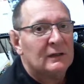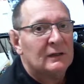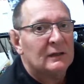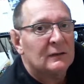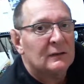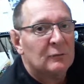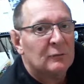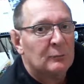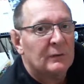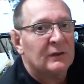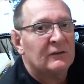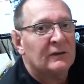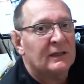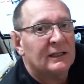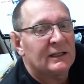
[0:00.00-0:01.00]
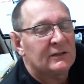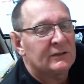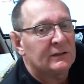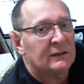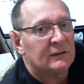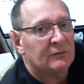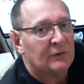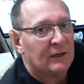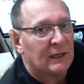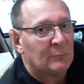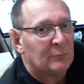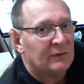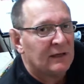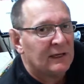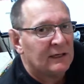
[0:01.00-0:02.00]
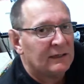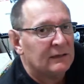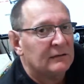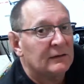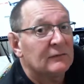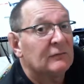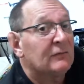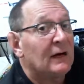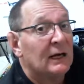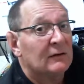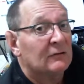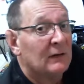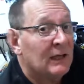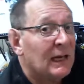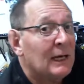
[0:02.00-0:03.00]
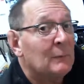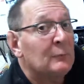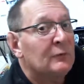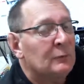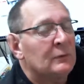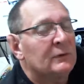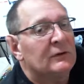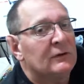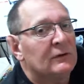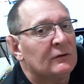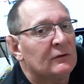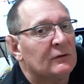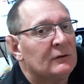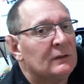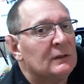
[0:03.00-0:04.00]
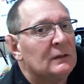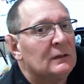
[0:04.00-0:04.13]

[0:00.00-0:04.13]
Vice President Engineering for AMSAT here in Fox Labs, which is